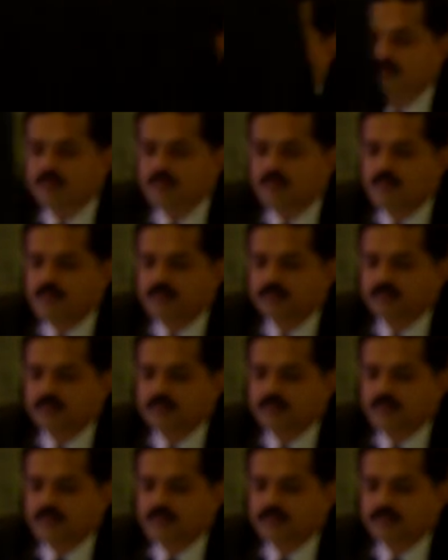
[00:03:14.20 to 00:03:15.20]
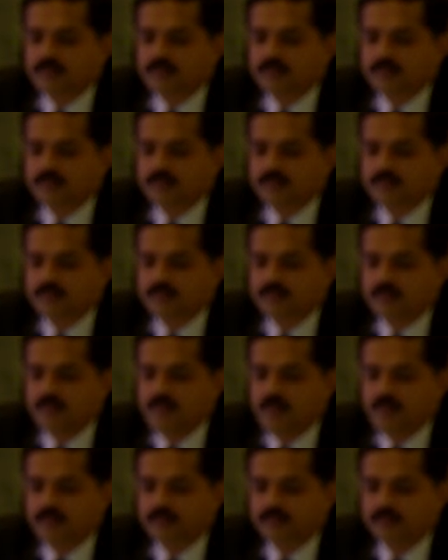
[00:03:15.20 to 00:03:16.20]

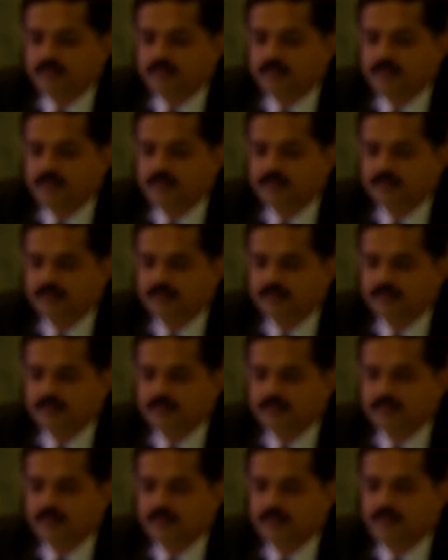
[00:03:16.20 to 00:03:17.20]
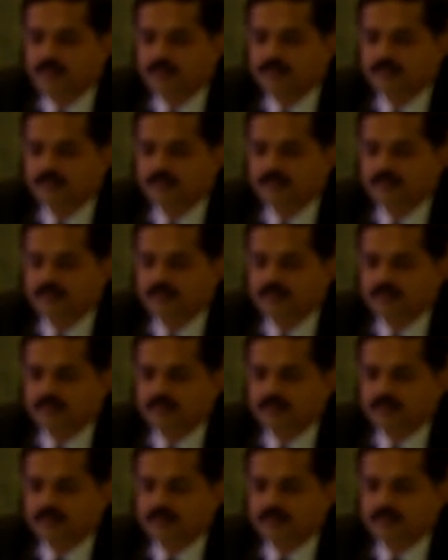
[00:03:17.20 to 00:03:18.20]

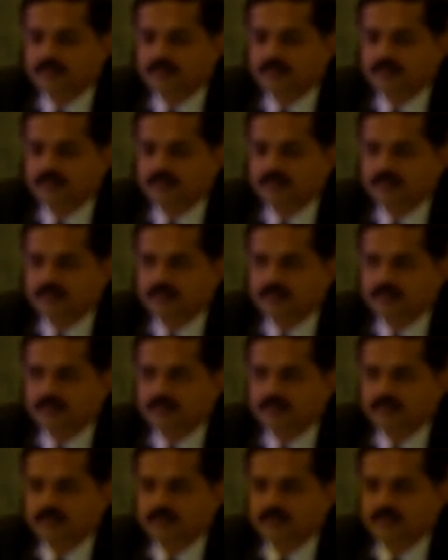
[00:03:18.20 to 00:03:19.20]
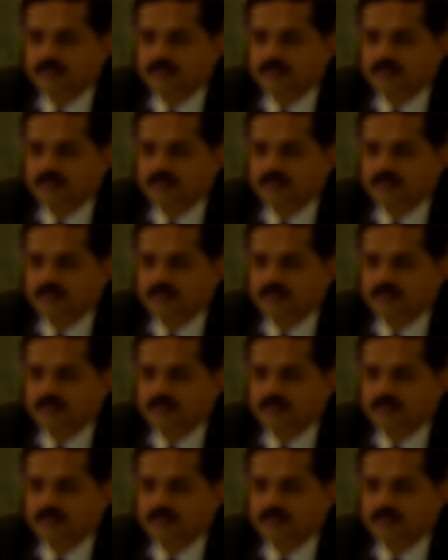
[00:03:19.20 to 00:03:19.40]
(silent)